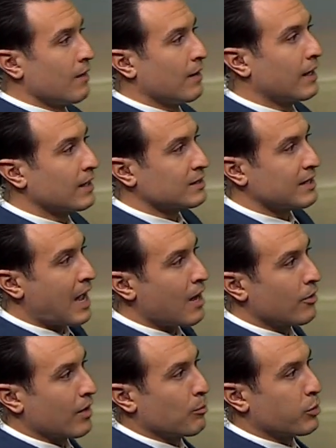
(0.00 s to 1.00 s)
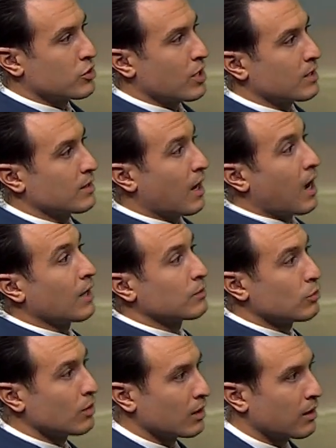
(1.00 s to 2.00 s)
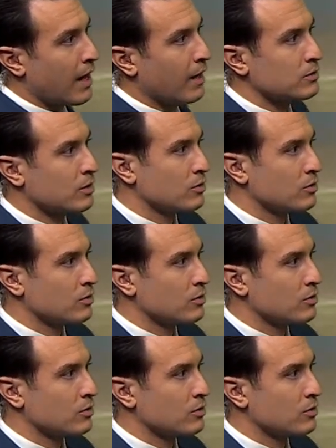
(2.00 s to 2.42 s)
they get scattered and projected onto the clouds